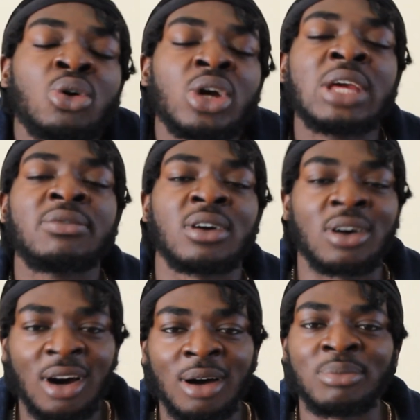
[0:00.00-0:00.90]
not even
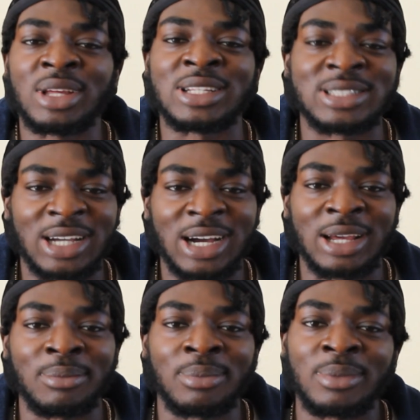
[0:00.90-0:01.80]
come in
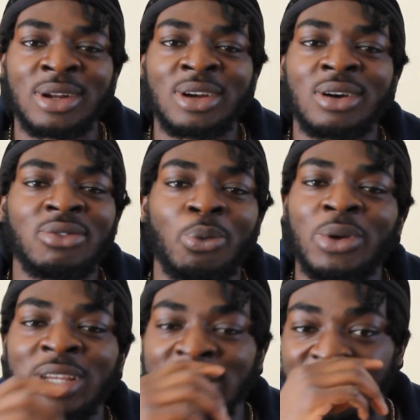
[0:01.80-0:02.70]
time for
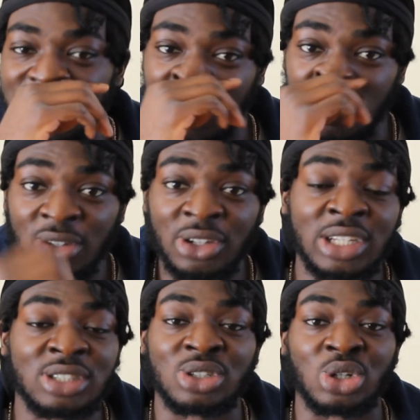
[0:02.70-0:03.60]
when you actually start
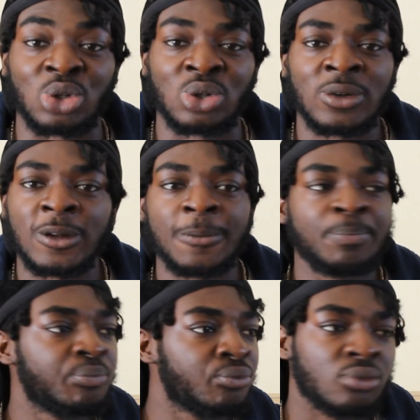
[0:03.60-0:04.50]
uni. So
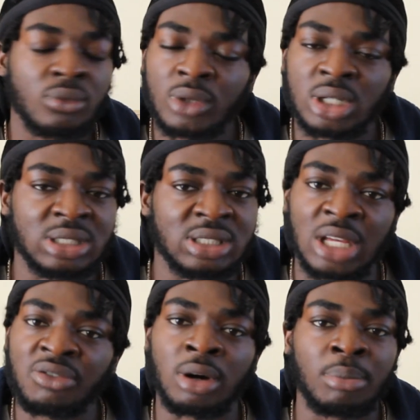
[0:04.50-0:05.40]

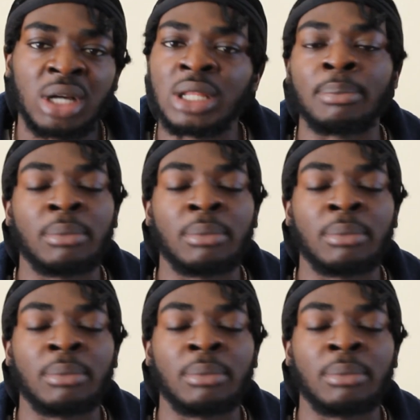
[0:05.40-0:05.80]
save up money,